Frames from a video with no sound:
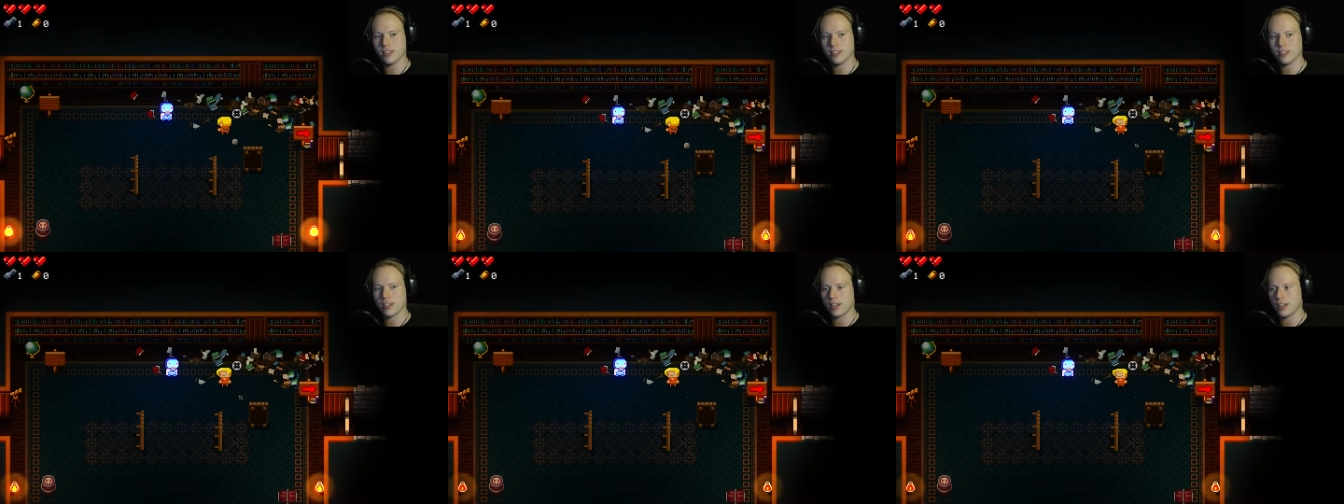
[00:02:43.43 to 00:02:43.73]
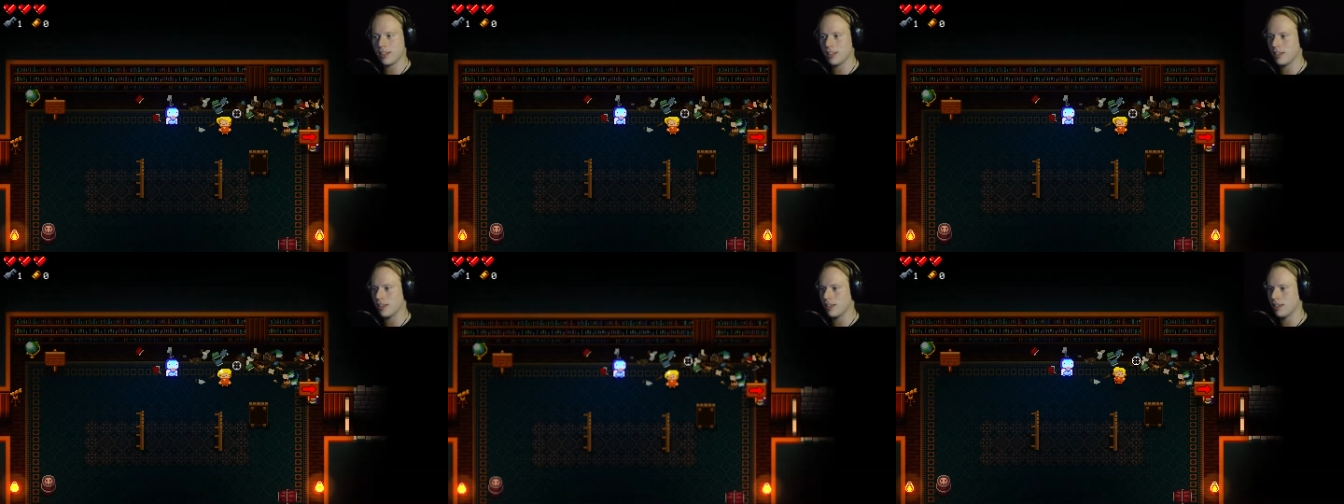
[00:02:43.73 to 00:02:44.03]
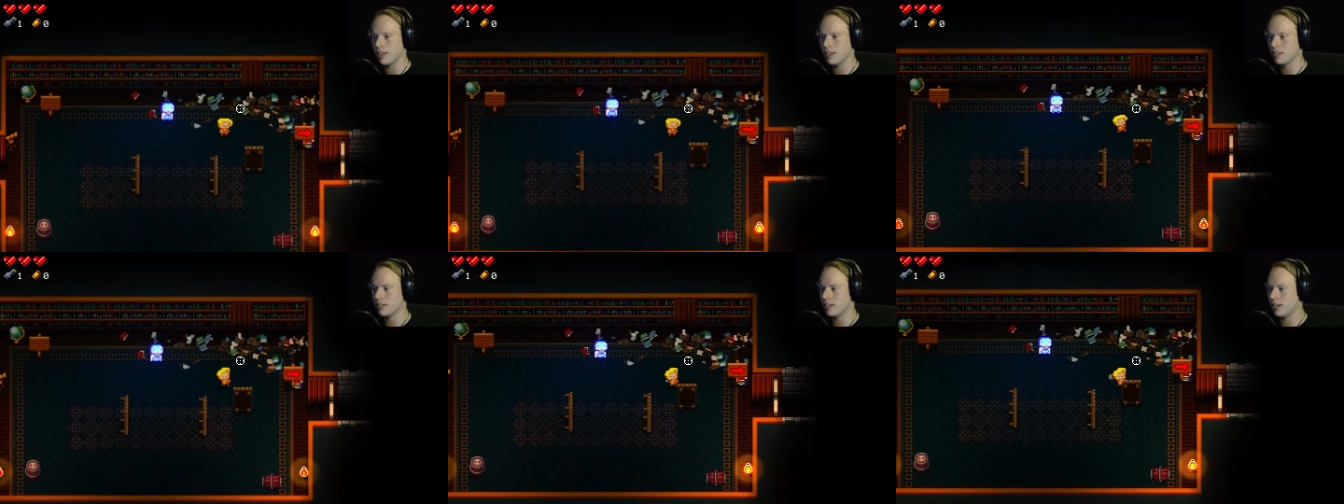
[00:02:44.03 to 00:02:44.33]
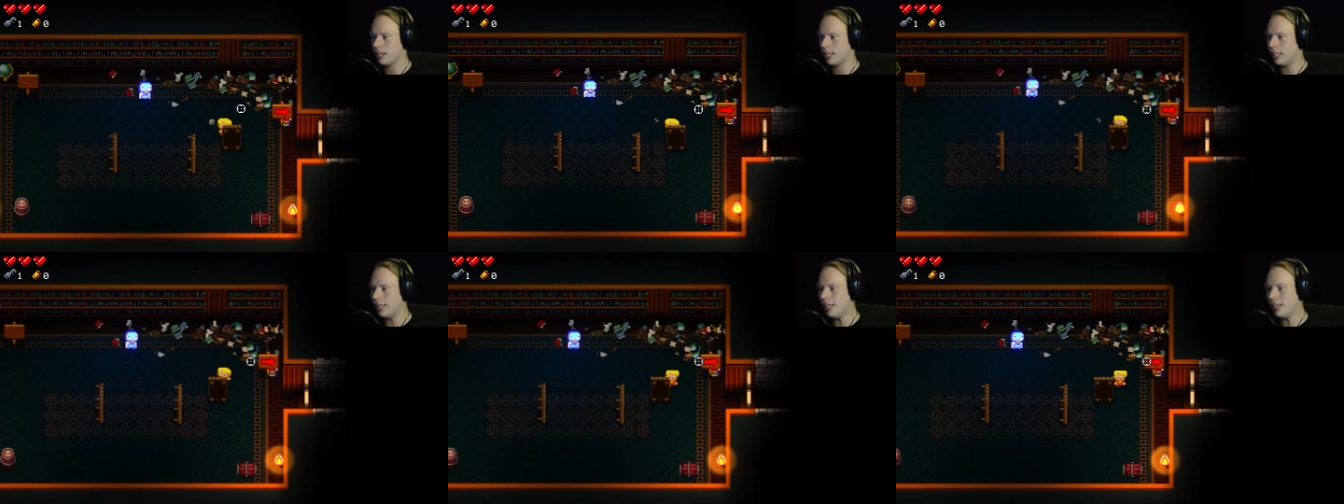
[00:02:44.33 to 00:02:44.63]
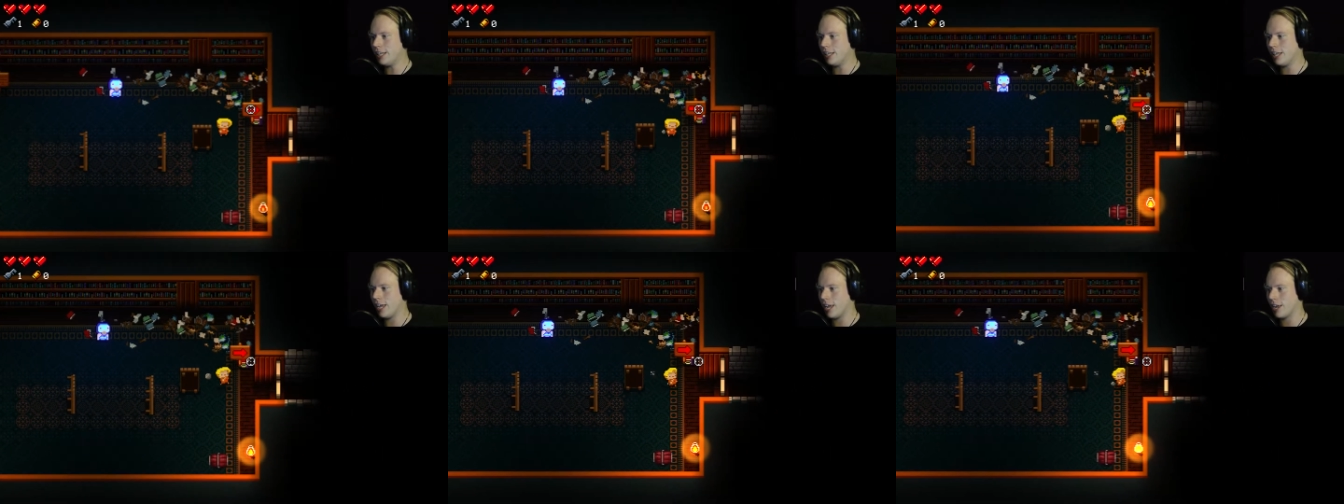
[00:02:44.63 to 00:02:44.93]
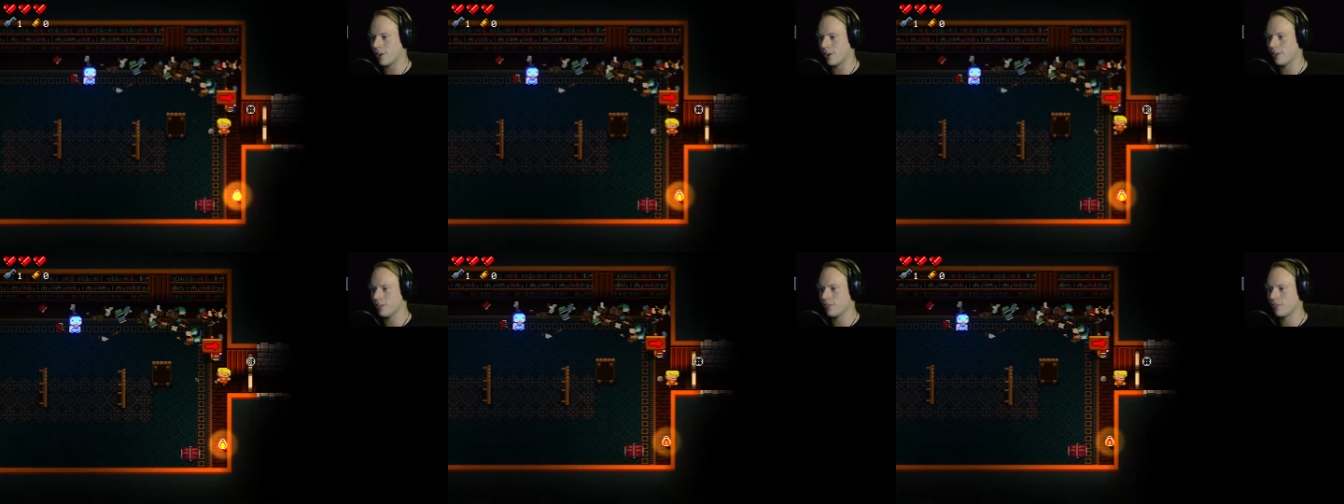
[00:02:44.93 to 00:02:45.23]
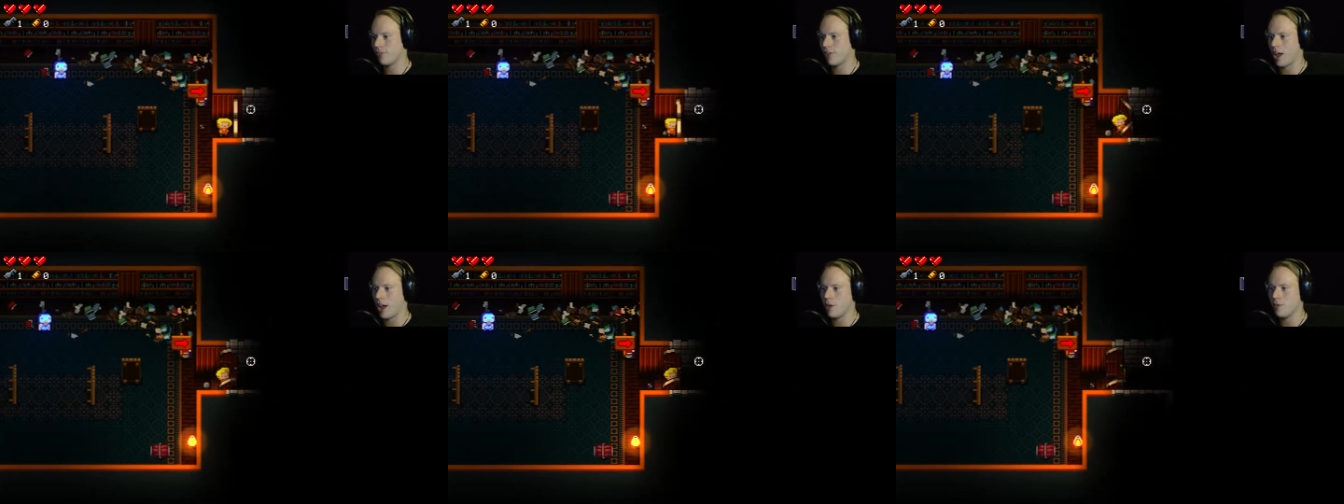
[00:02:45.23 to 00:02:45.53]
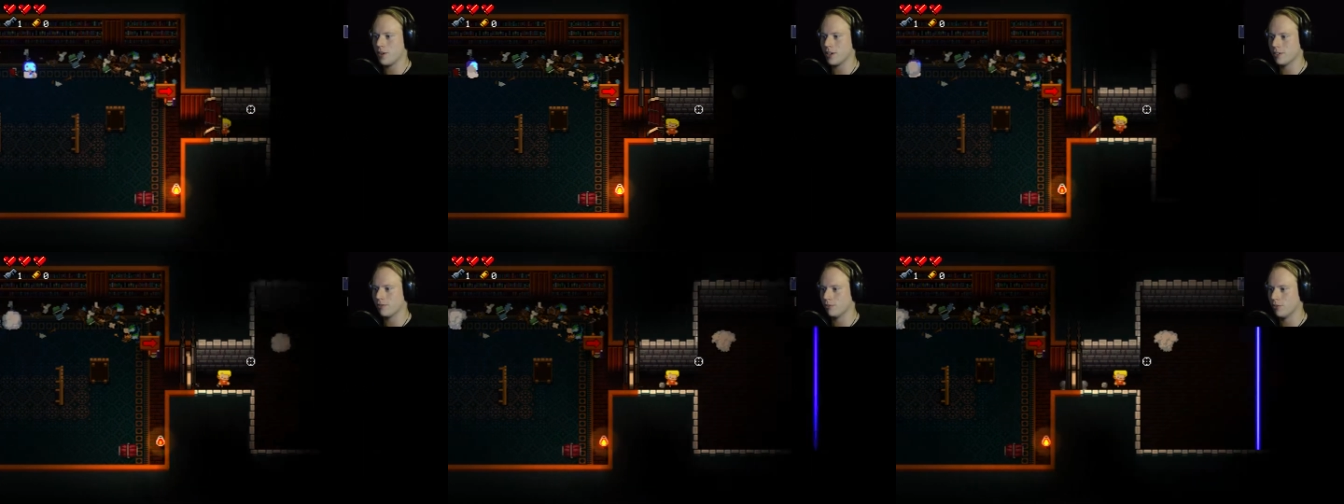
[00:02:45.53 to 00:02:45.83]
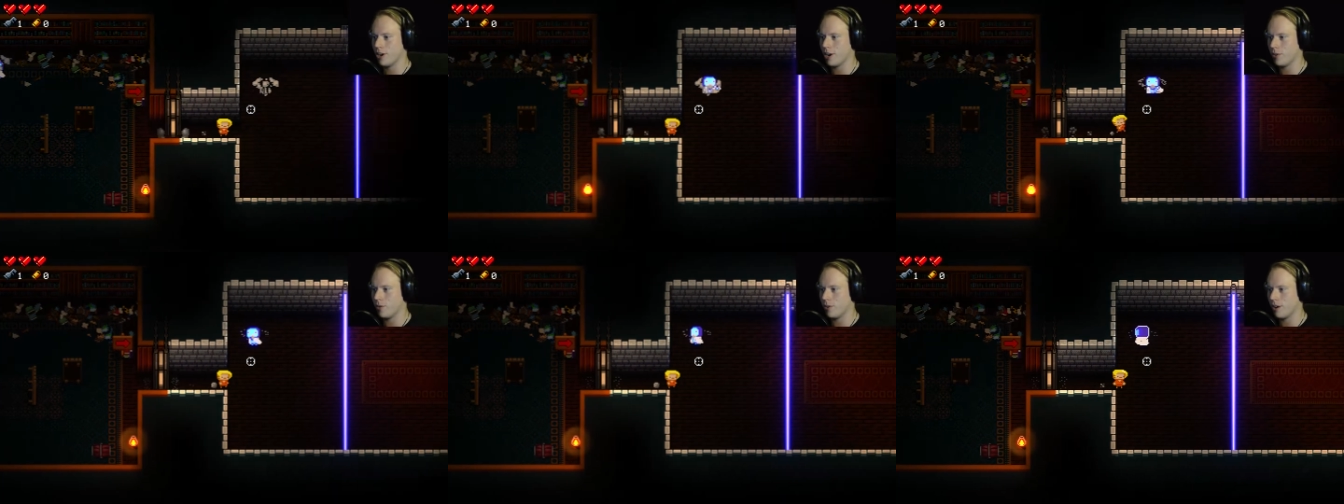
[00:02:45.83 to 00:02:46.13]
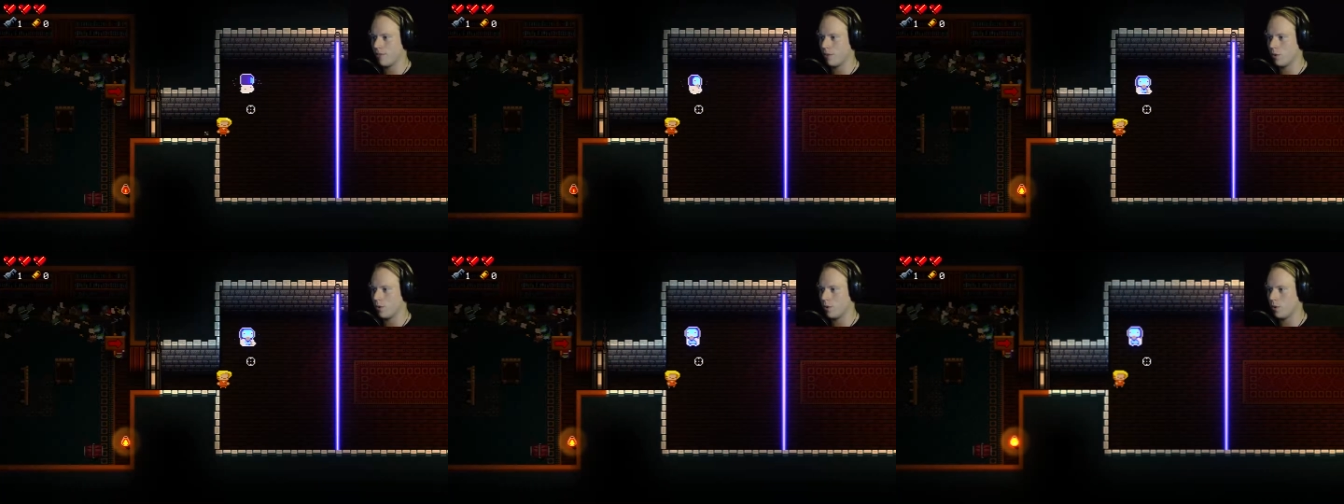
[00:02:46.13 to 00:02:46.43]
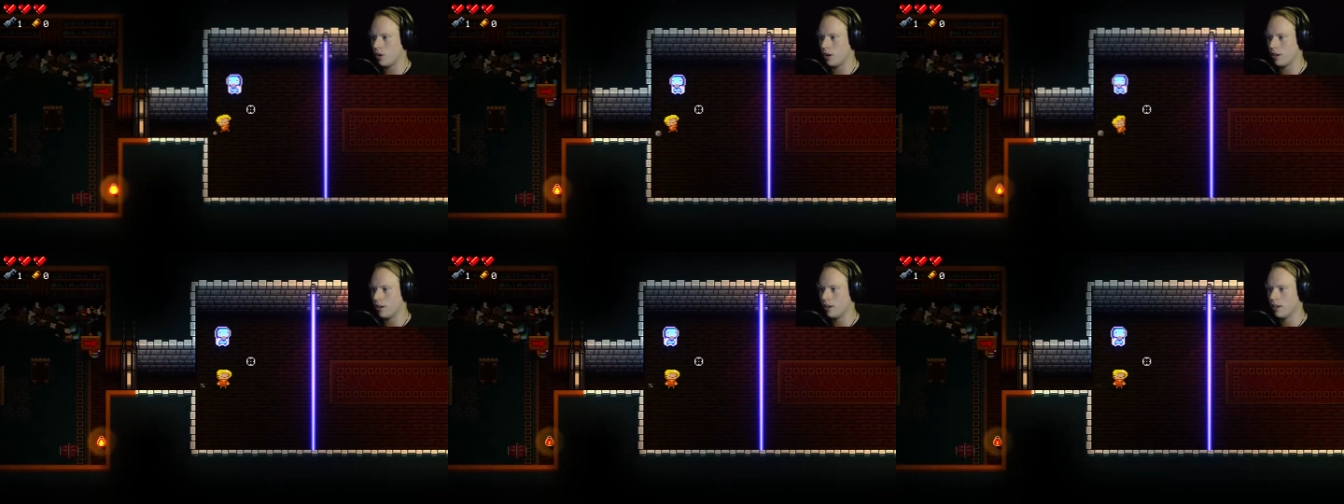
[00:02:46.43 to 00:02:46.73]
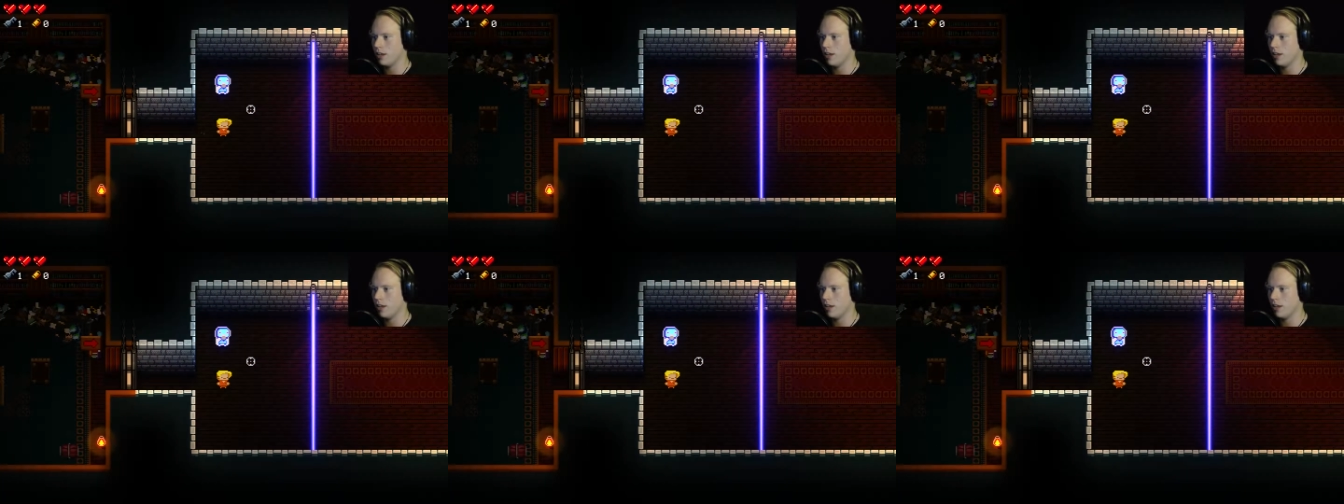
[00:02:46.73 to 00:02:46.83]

gonna clean it later. It's fine. We can wreck whatever we want.